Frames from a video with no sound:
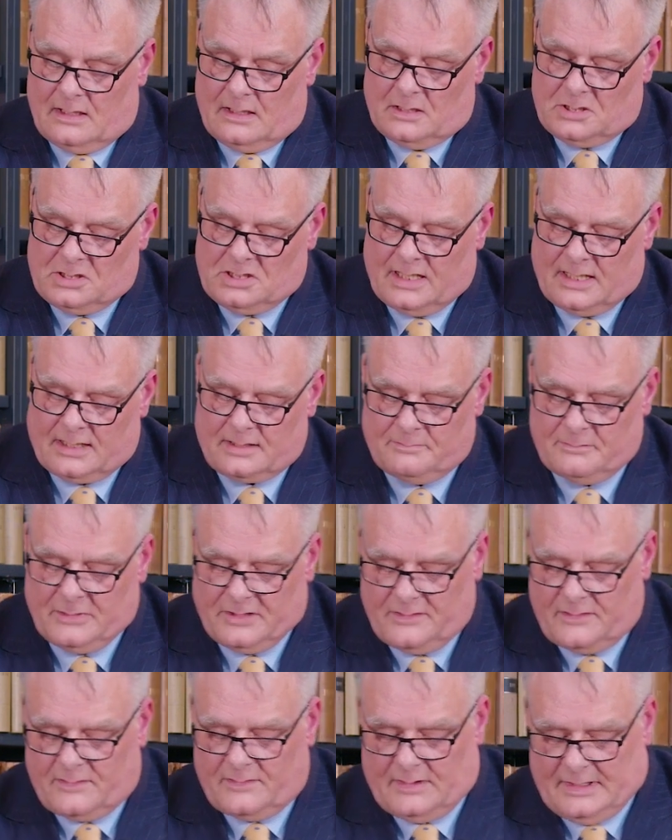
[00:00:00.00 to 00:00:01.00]
She had a
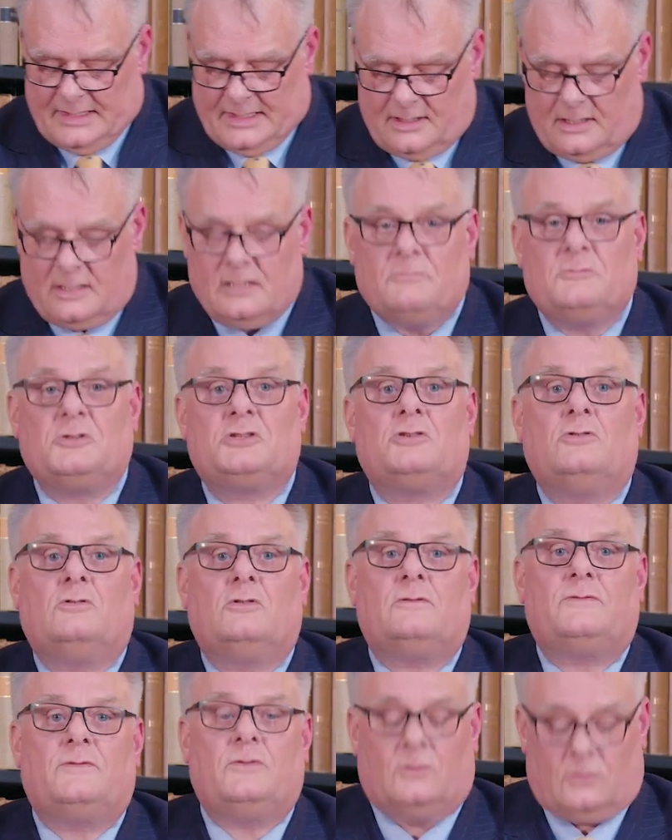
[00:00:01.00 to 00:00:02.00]
monthly income
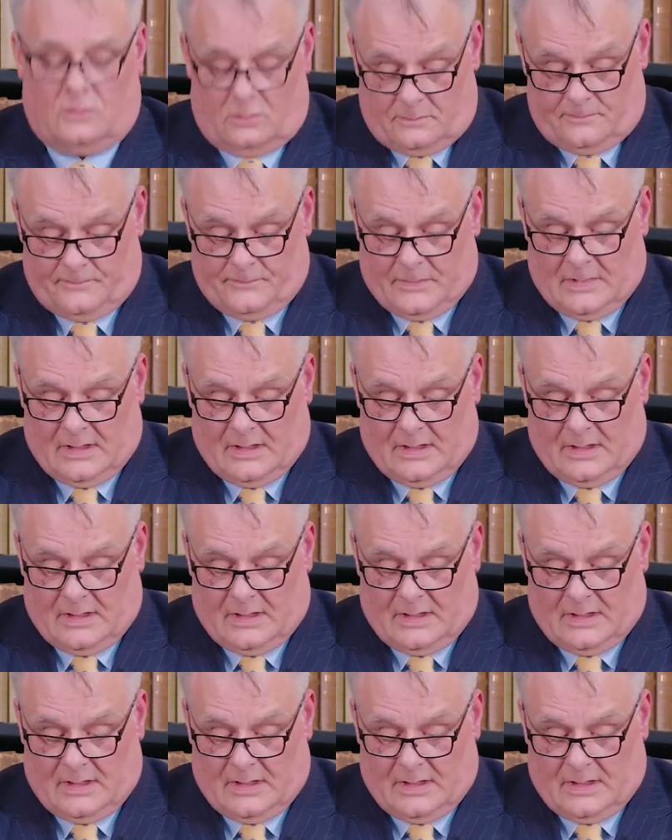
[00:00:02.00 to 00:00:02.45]
shortfall